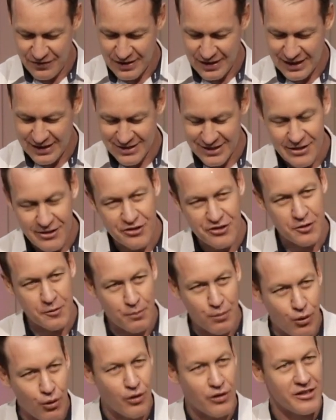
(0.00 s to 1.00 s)
And see, the
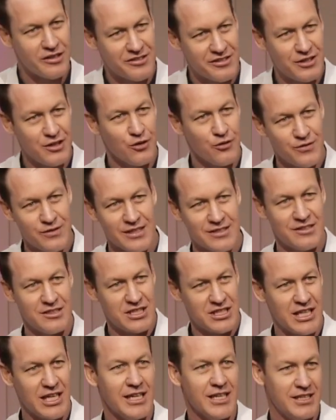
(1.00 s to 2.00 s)
support itself doesn't
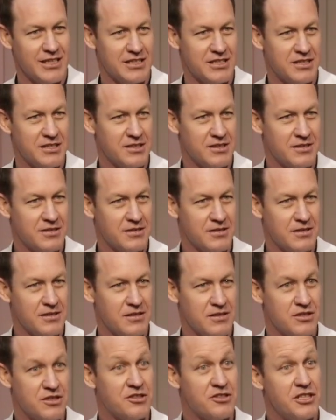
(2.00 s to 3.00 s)
change,
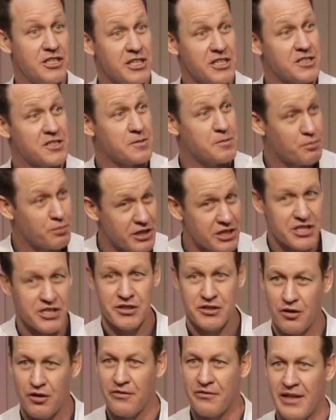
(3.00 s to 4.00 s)
just the
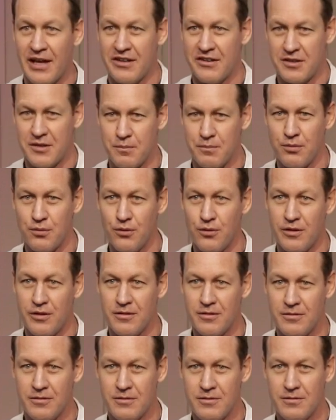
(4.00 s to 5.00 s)
expression of that support.
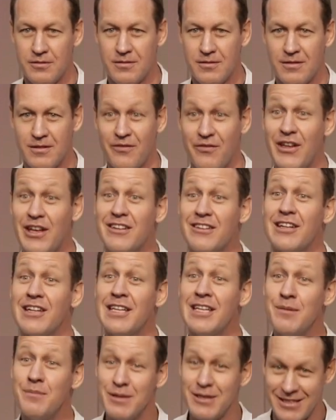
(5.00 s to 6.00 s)
There's
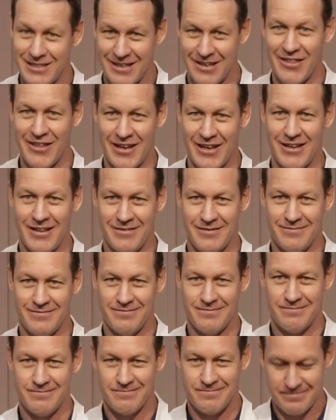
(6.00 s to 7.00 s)
liberty there.
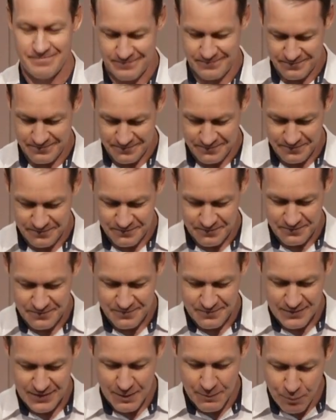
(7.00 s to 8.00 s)

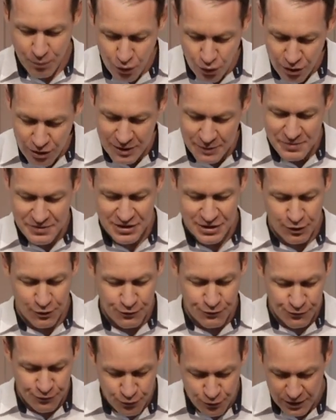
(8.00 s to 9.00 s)
And Paul
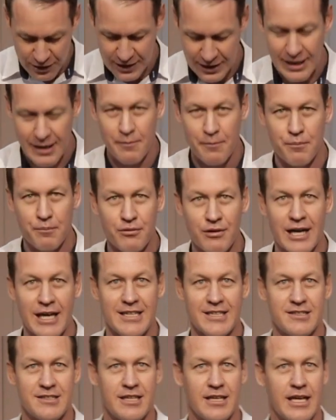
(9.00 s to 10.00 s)
himself fully
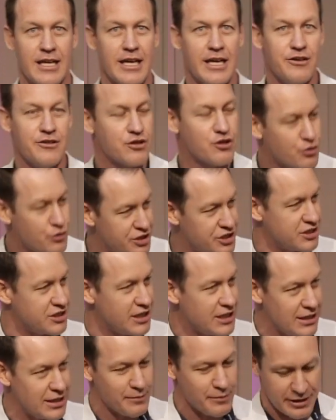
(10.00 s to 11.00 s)
embraced his
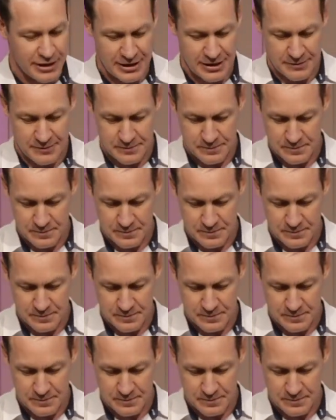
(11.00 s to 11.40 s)
Christian liberty.